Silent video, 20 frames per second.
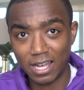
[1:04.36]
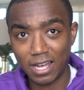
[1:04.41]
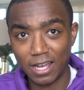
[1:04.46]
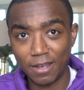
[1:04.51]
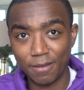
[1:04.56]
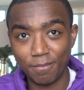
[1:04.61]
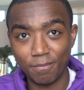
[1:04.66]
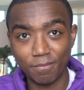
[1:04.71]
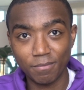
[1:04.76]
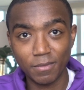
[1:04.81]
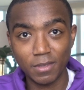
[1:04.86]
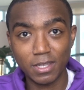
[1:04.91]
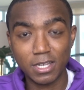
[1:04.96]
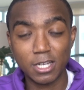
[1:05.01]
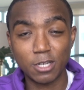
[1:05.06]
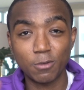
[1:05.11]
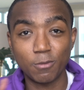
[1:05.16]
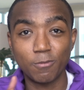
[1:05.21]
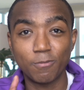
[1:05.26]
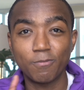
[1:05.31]
um,
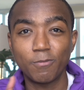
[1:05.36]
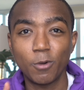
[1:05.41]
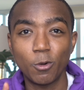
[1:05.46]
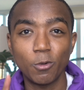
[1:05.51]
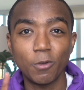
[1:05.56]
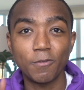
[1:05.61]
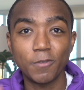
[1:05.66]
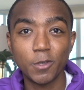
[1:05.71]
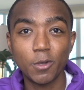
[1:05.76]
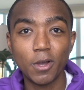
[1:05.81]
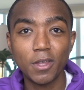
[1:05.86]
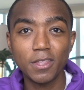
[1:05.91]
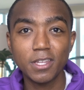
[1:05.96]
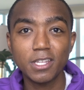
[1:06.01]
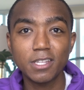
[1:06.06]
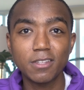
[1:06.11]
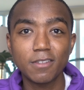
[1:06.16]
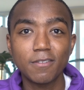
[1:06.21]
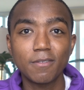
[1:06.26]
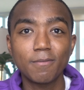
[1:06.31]
done a full review on
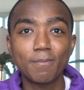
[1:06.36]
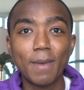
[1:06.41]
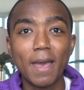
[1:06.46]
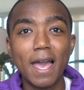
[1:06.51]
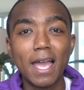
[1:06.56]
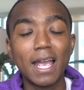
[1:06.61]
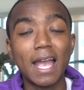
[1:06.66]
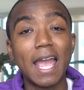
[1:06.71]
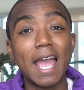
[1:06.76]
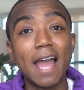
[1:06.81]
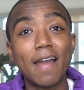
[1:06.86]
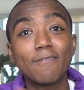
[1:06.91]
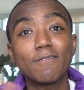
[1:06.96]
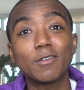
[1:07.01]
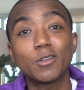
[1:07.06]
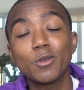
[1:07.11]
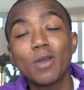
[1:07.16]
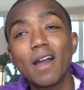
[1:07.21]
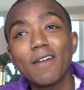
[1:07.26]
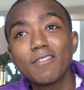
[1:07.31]
this bag. I
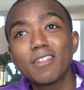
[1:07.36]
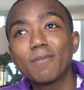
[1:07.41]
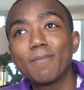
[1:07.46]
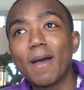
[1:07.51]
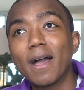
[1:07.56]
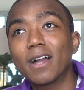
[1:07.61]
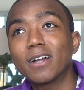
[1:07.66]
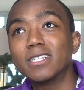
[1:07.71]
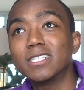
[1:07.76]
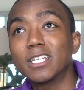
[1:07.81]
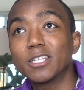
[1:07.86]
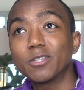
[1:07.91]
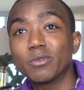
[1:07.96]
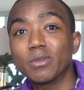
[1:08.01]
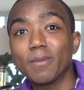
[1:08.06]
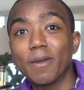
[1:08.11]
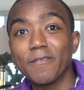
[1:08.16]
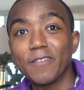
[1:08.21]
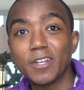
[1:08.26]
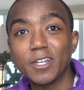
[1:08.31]
have do have this bag on another
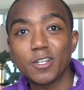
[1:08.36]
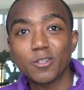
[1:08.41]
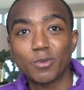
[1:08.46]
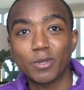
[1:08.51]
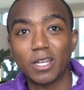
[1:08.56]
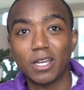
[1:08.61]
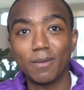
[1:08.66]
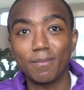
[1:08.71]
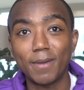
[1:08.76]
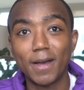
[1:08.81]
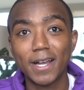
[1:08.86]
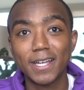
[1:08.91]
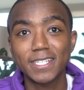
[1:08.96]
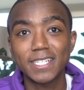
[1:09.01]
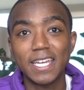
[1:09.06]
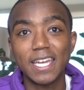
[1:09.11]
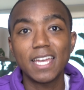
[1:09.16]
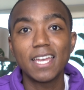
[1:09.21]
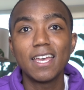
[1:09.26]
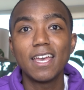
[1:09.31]
one of my videos when I unbox
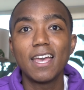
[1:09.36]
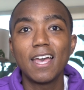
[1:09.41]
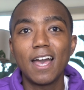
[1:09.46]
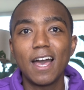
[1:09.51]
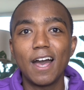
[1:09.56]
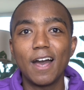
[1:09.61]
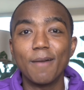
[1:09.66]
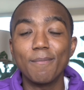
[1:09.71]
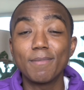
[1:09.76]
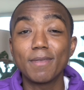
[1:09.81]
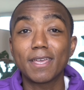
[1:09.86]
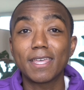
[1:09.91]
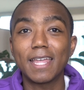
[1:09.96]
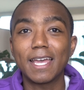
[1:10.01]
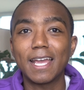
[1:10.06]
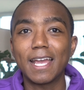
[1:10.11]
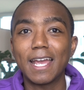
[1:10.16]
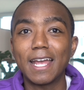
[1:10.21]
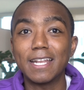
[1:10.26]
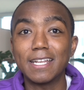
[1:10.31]
it um, because
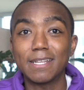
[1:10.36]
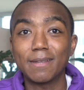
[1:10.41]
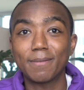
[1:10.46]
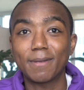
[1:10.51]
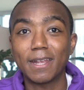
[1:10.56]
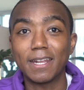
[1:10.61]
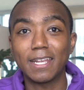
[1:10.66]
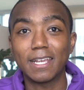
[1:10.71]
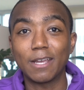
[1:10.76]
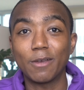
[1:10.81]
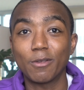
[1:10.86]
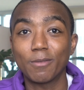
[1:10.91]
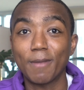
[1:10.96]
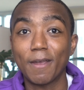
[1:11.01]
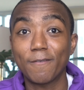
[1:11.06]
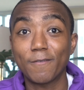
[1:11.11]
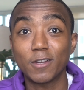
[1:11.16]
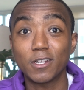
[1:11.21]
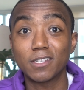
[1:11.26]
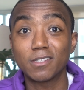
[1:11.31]
I ended up getting, it was
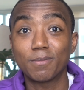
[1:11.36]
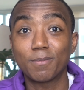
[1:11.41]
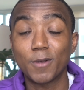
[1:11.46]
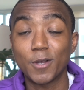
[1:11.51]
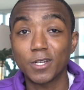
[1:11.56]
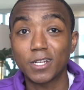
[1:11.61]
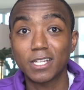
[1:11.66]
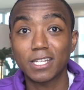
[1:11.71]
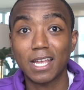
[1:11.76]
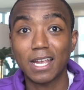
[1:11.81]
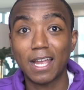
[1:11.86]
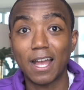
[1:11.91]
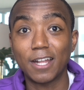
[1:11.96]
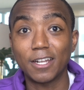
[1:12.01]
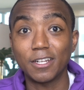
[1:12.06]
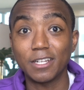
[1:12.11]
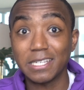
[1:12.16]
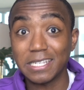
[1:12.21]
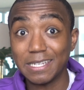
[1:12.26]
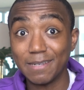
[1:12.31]
my first purchase I
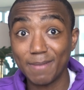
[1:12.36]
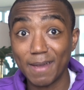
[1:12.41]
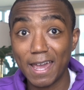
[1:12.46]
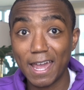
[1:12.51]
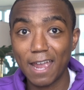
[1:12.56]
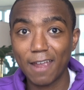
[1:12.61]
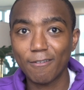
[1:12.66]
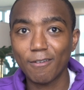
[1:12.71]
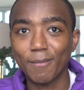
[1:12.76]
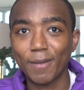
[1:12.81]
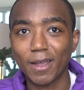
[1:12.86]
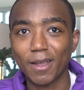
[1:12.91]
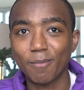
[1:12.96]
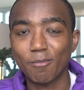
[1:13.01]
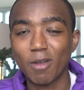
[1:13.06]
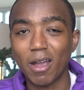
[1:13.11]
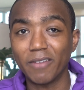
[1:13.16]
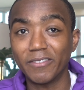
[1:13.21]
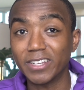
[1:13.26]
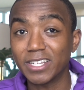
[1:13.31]
got on eBay from like a
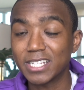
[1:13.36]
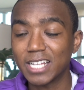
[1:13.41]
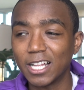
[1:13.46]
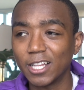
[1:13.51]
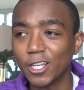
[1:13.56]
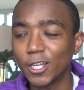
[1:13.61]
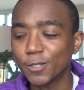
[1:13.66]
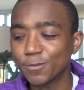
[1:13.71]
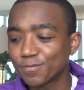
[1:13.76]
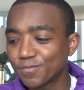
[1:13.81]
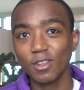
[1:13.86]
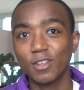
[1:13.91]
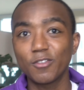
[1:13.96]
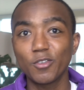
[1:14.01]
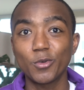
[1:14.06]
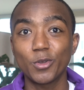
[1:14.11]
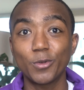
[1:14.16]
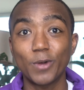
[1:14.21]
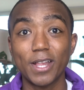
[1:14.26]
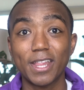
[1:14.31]
private seller. If
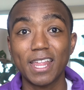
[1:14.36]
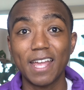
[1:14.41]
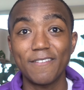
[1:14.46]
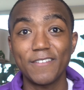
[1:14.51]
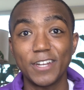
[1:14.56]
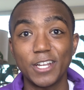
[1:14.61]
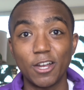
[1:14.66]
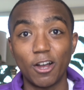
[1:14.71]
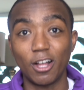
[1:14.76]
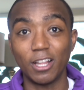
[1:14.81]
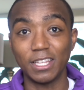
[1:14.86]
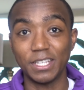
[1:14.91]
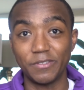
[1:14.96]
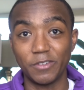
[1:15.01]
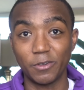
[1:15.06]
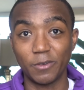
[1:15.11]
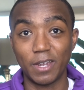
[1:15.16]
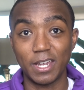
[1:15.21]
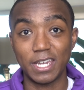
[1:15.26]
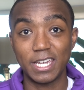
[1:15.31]
you want to watch that video, I'll leave
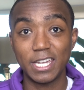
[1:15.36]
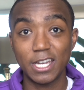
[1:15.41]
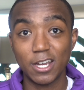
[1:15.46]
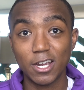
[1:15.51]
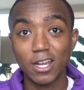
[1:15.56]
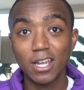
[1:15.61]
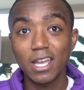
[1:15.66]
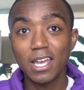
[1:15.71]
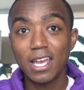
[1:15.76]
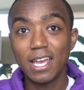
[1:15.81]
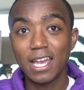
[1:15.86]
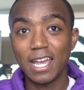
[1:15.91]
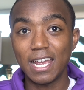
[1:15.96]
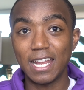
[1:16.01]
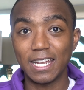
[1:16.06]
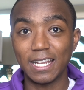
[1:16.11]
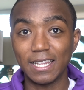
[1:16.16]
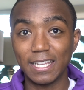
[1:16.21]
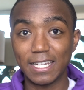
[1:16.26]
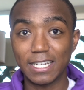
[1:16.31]
it right here
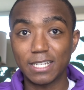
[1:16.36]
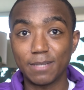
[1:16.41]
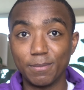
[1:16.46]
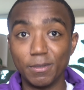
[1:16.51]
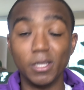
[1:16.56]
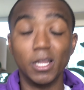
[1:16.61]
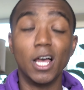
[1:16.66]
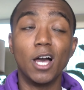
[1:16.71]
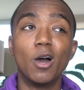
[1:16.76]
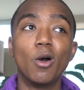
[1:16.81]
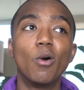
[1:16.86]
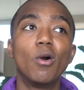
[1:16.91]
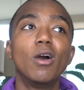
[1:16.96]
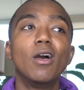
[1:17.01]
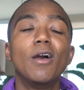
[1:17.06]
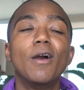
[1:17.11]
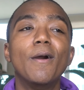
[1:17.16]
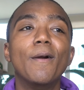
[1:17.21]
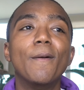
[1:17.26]
and linked below.